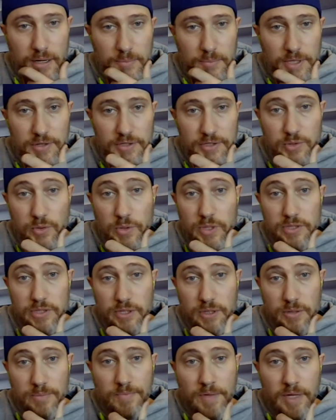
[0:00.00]
in the short
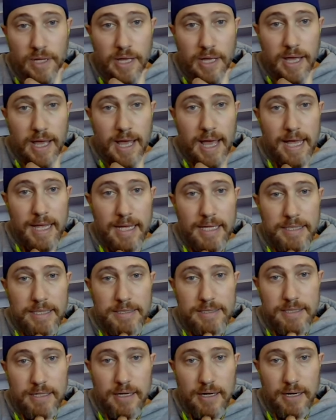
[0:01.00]
term
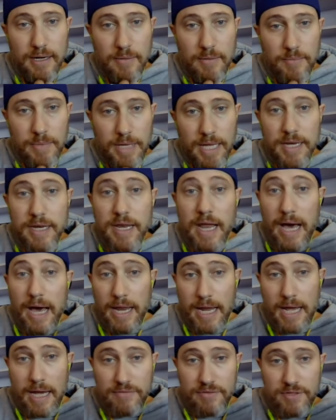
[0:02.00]
and
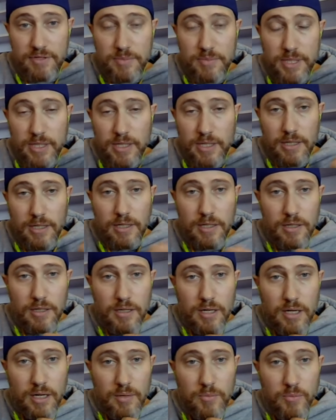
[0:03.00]
not have to be
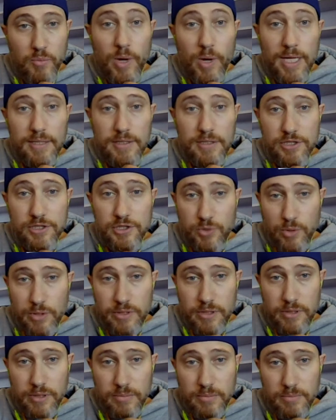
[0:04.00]
wed to
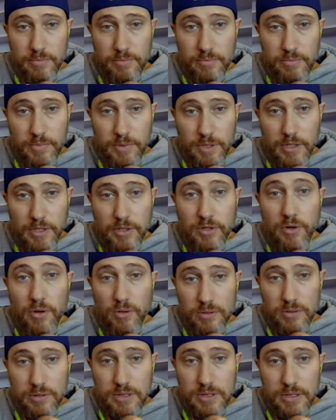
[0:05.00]
short-term
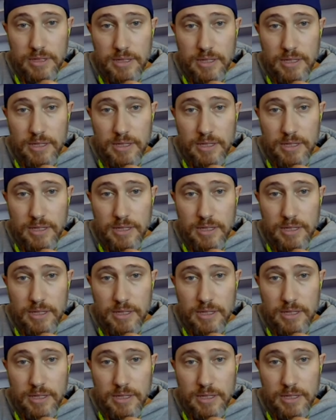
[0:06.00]
goals.